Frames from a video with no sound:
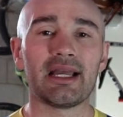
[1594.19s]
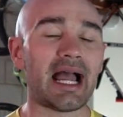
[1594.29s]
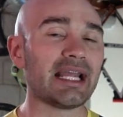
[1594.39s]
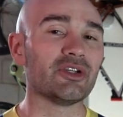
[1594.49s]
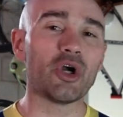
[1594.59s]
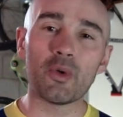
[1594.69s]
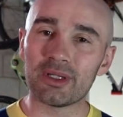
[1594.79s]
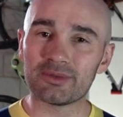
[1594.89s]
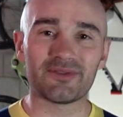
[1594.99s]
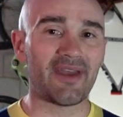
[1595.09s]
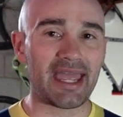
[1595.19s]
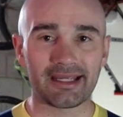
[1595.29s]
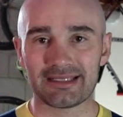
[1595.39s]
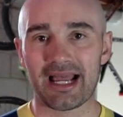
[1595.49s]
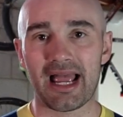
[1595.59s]
I know it was vague
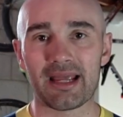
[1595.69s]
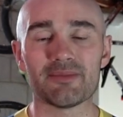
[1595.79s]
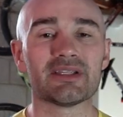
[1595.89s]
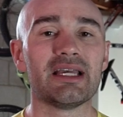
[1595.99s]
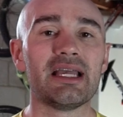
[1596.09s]
at times.